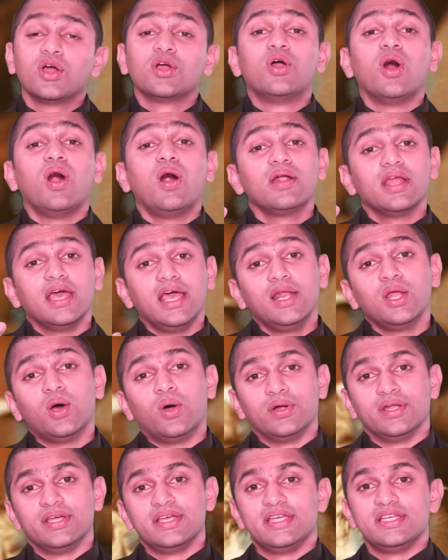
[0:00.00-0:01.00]
God
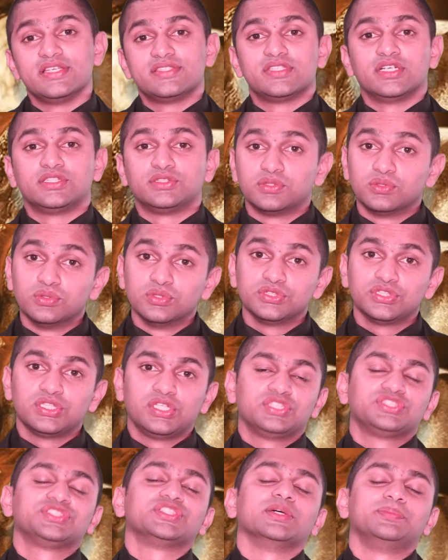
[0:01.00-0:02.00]
alone is the true
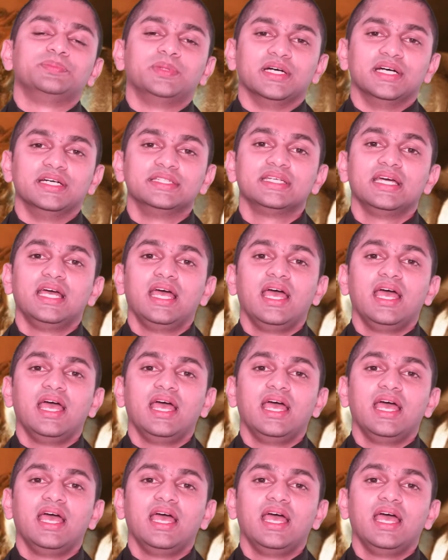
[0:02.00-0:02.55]
shepherd